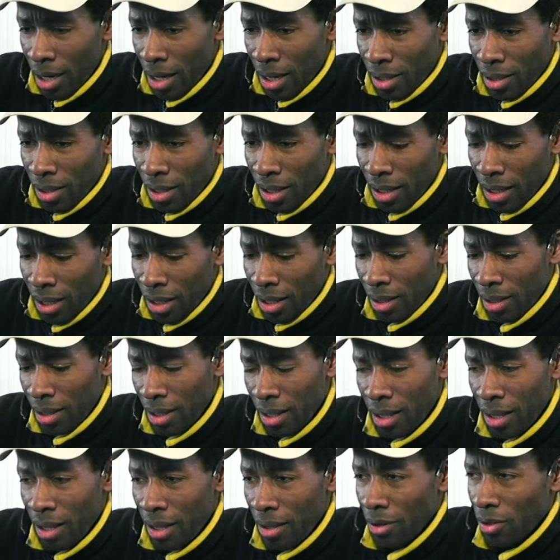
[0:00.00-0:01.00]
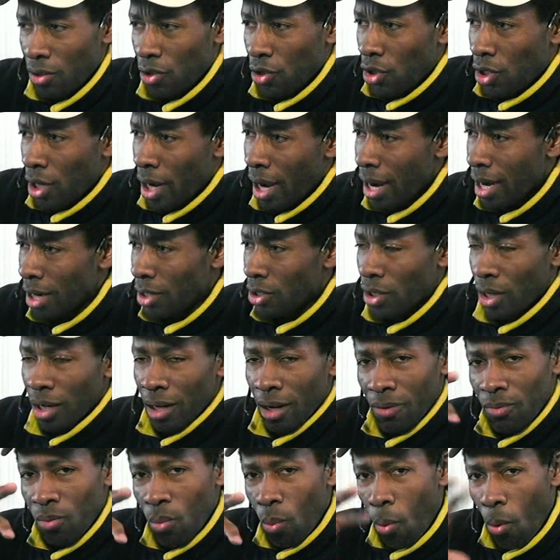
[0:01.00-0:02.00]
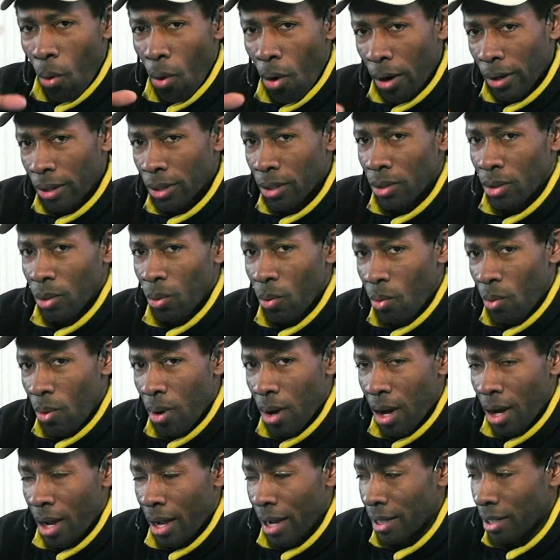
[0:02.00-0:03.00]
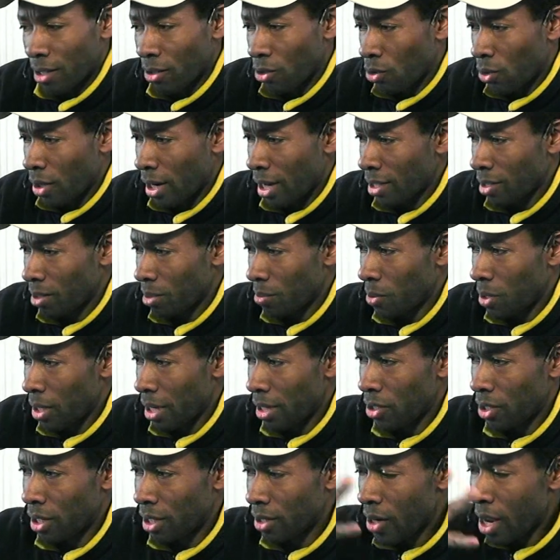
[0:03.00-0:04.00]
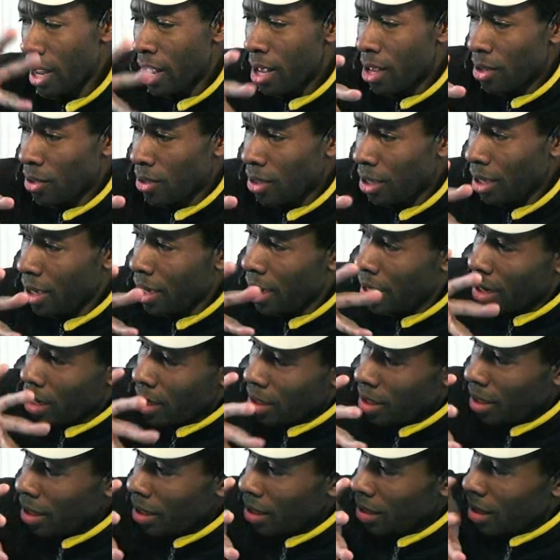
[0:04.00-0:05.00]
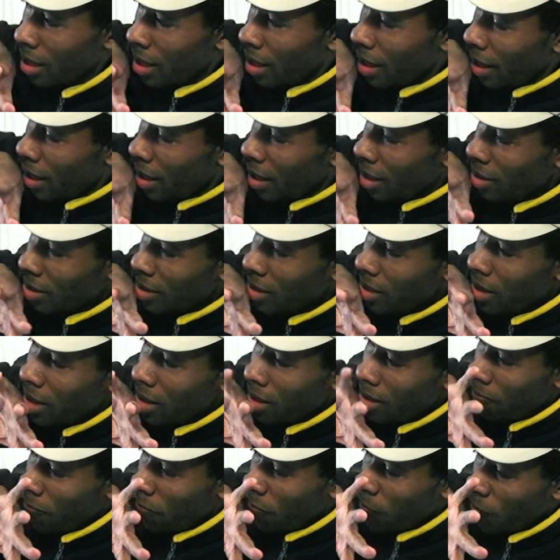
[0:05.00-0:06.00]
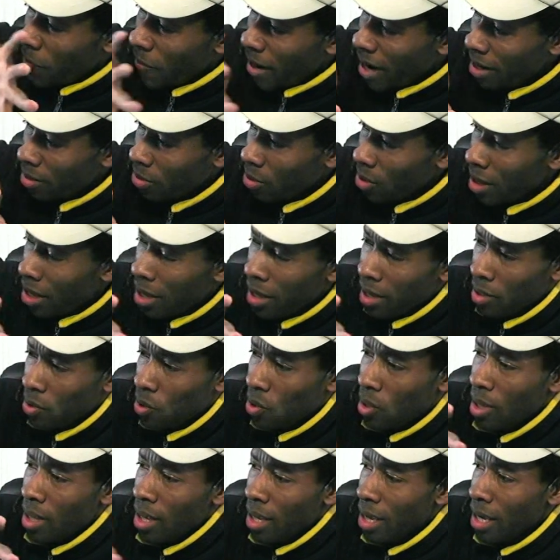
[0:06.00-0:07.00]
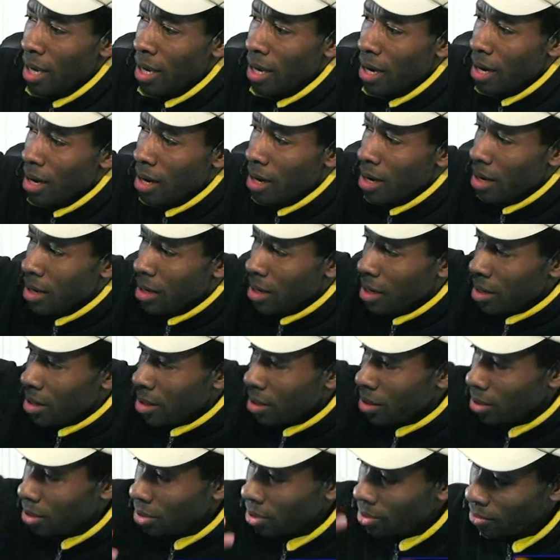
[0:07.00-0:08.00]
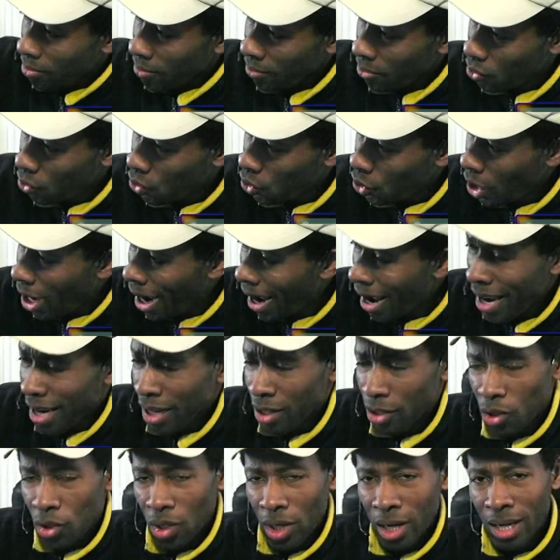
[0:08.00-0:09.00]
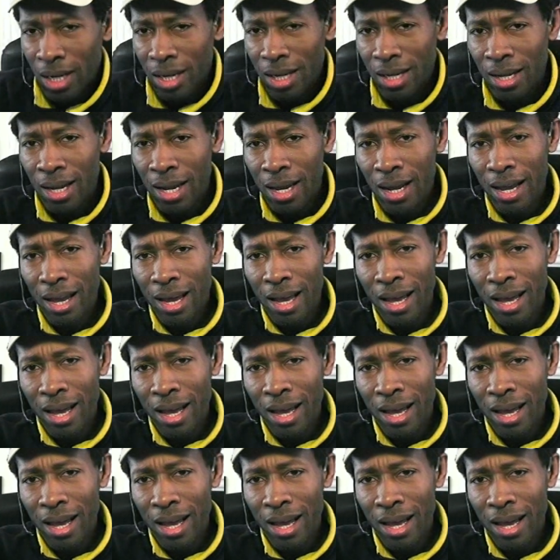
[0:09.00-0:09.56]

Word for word: the, the changing of water to wine, transubstantiation. The, it, the, faith is the changing